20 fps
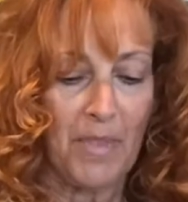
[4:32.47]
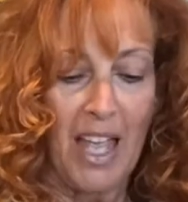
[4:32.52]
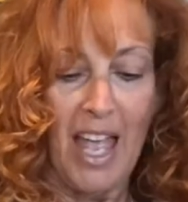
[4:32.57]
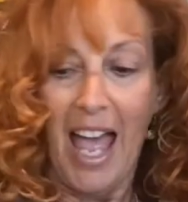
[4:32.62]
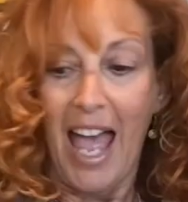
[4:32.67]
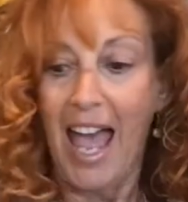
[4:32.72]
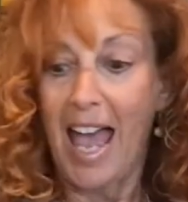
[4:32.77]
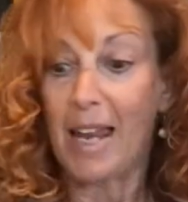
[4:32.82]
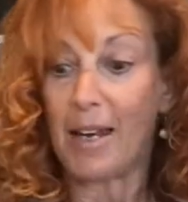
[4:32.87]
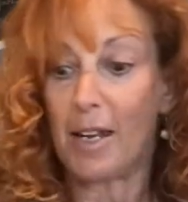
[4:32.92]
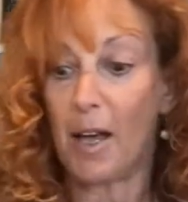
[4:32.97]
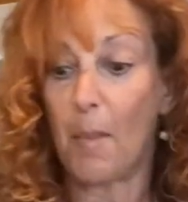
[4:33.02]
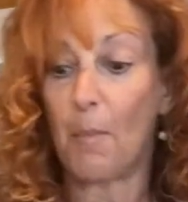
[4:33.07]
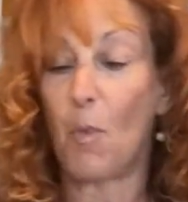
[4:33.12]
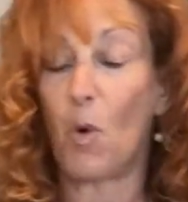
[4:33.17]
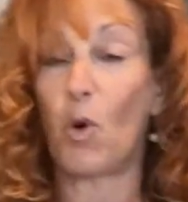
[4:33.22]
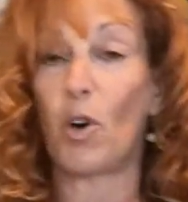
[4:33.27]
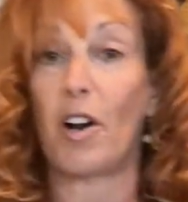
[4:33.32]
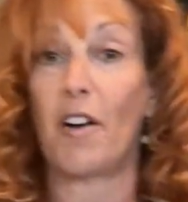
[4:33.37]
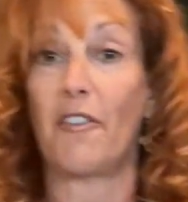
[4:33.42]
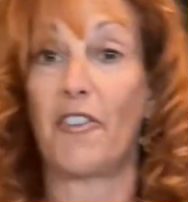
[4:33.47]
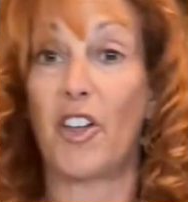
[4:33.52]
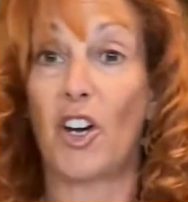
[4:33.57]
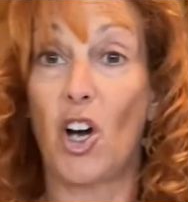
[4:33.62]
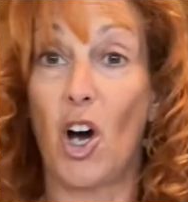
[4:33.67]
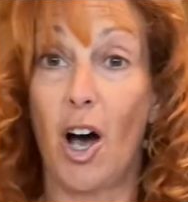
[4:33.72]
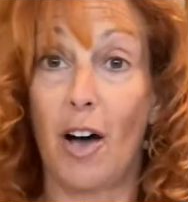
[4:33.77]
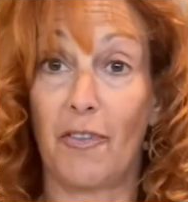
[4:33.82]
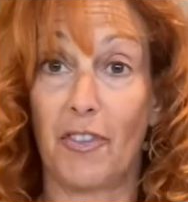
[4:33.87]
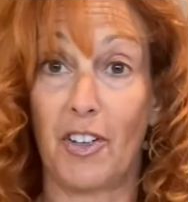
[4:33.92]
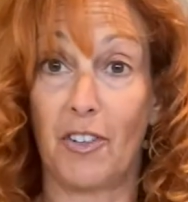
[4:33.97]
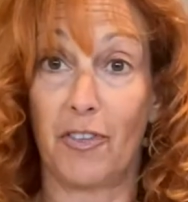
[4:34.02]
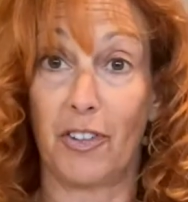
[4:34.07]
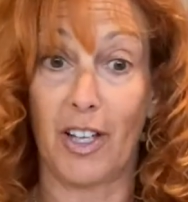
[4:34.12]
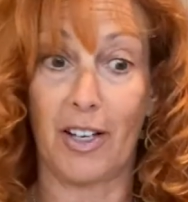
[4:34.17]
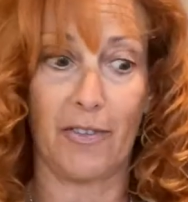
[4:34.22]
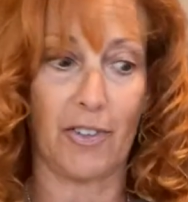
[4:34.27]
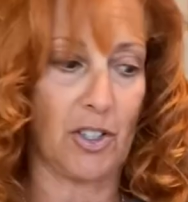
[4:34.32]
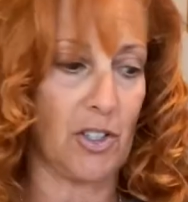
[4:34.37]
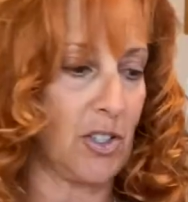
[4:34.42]
and more of the coffee
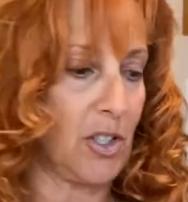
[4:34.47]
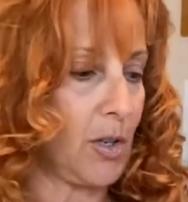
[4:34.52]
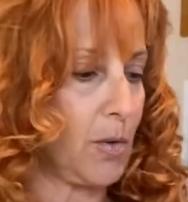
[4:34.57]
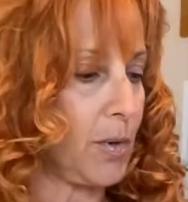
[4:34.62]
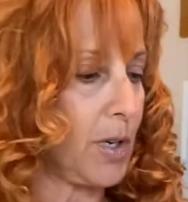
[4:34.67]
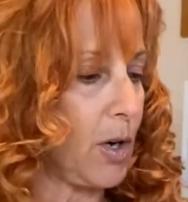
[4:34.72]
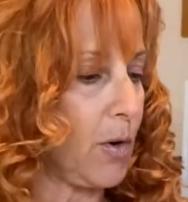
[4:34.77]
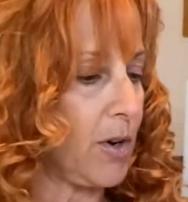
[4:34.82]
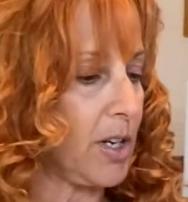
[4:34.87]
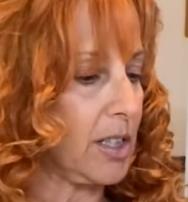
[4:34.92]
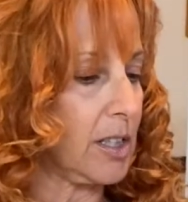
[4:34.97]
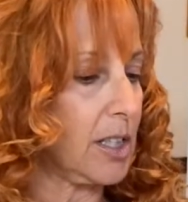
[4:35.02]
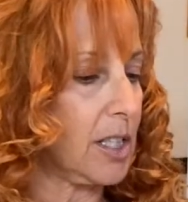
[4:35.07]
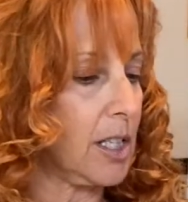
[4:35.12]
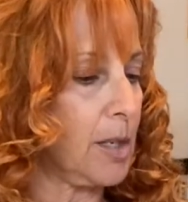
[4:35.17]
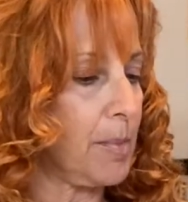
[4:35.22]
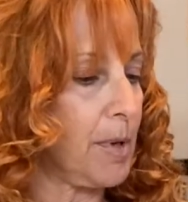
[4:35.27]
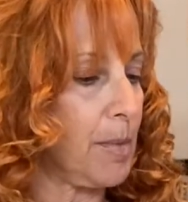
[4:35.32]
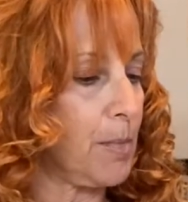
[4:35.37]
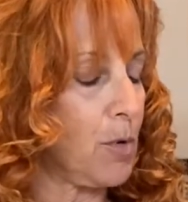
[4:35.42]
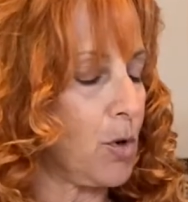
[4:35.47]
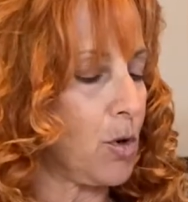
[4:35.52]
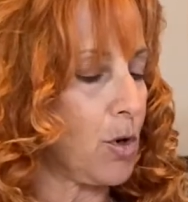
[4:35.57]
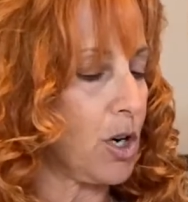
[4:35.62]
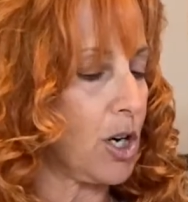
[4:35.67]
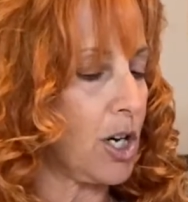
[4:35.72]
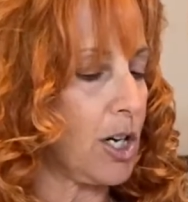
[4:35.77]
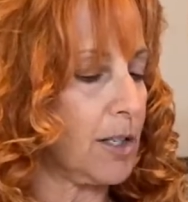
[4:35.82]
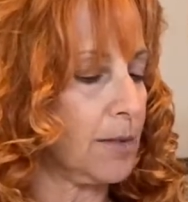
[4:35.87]
flavor. So we're going a little bit more.